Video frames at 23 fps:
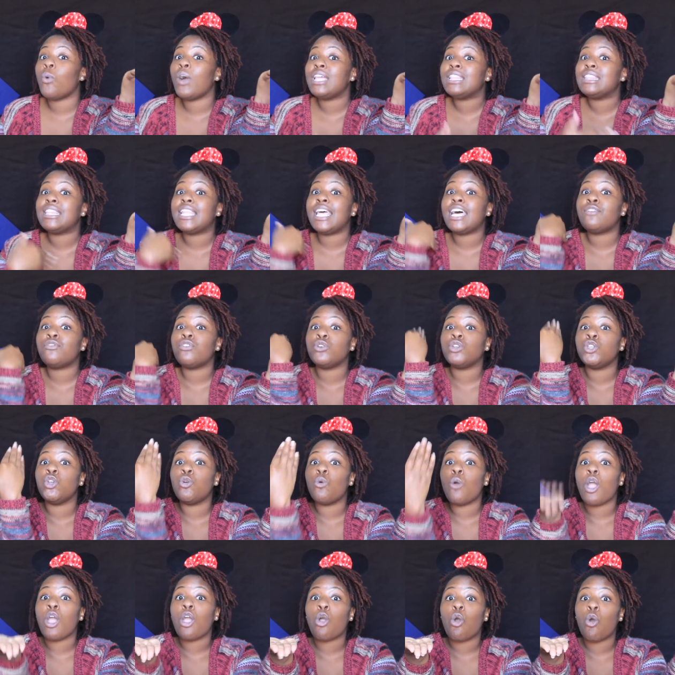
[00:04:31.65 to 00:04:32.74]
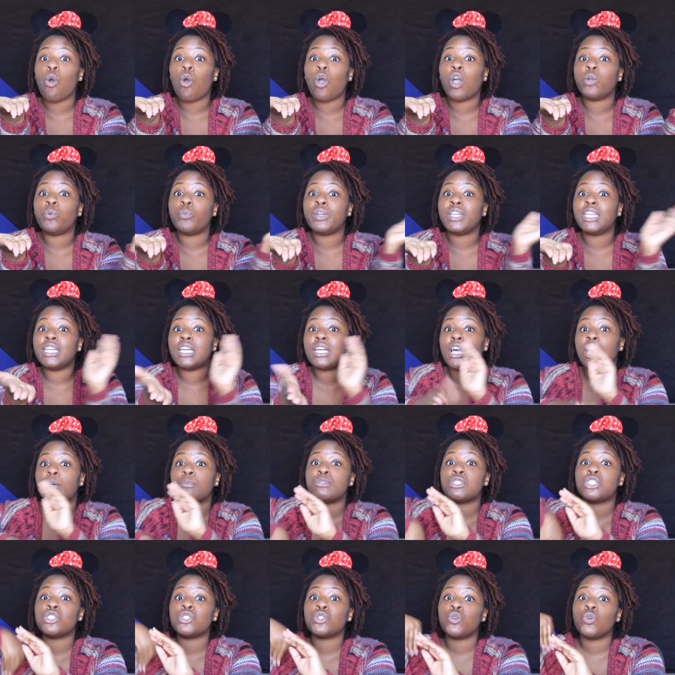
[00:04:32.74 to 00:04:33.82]
what level you are on when it
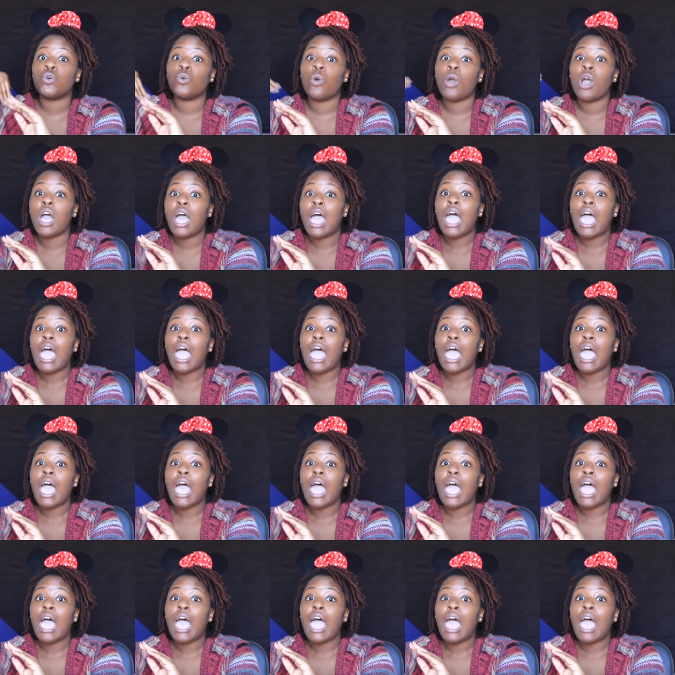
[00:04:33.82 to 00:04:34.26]
comes to